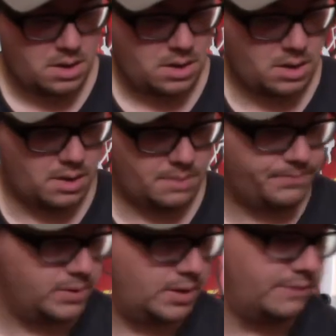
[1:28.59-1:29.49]

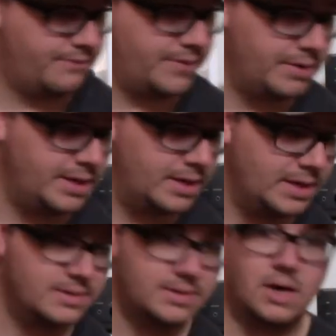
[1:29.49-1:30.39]
In a very
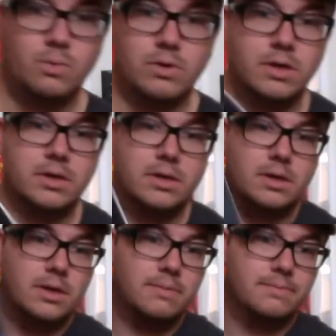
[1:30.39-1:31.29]
nice artwork.
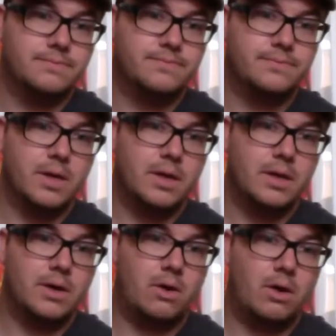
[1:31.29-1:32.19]

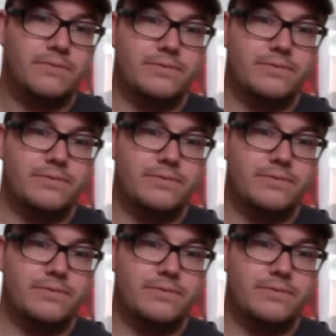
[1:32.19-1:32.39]
They all have